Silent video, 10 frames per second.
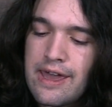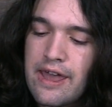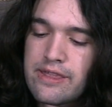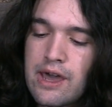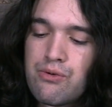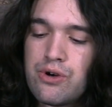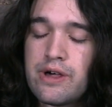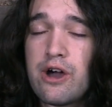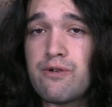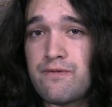and that will
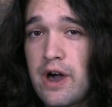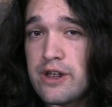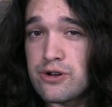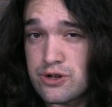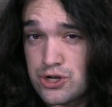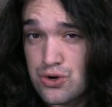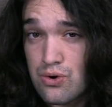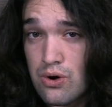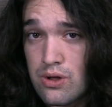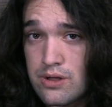allow finer
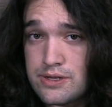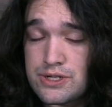control.